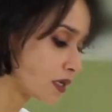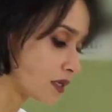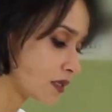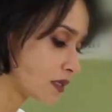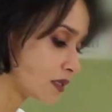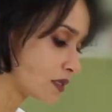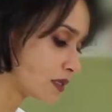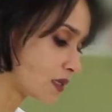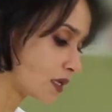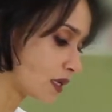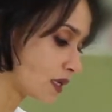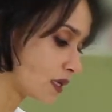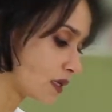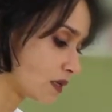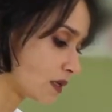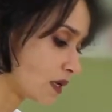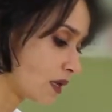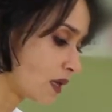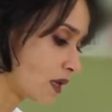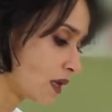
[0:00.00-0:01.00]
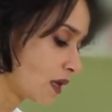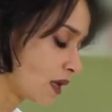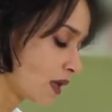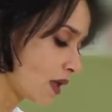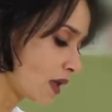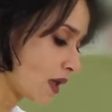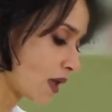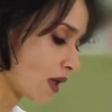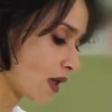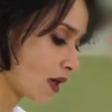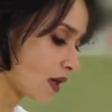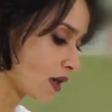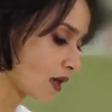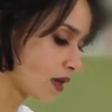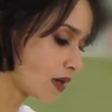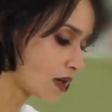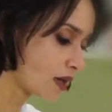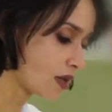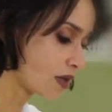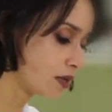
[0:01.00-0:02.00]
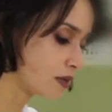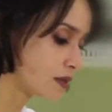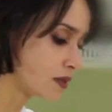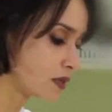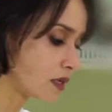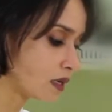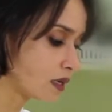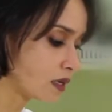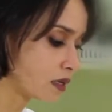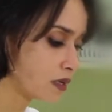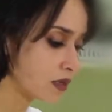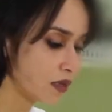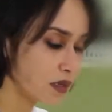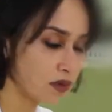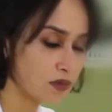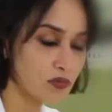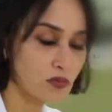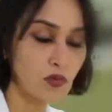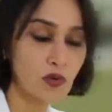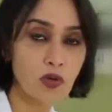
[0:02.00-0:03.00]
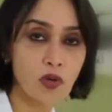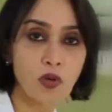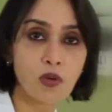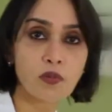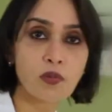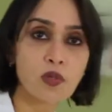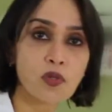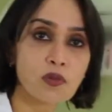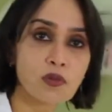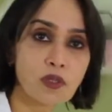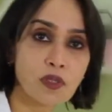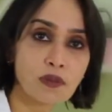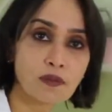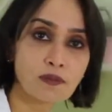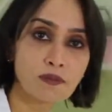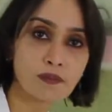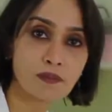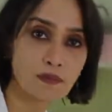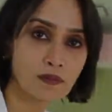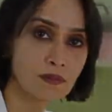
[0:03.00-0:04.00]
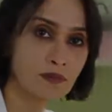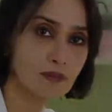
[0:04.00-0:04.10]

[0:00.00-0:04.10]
under the skin, and therefore no bruising.